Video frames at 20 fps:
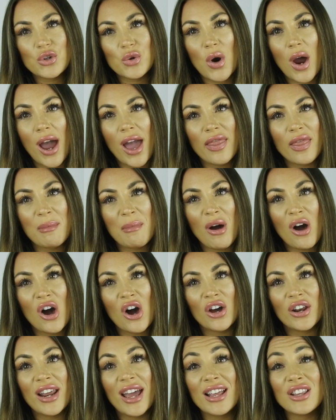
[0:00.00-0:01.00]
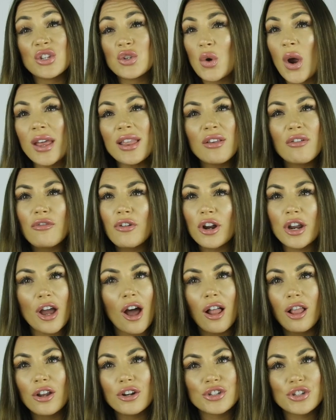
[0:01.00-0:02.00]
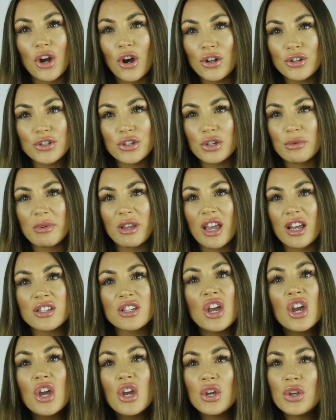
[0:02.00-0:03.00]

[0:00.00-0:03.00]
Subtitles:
try them on, and try different colors also, because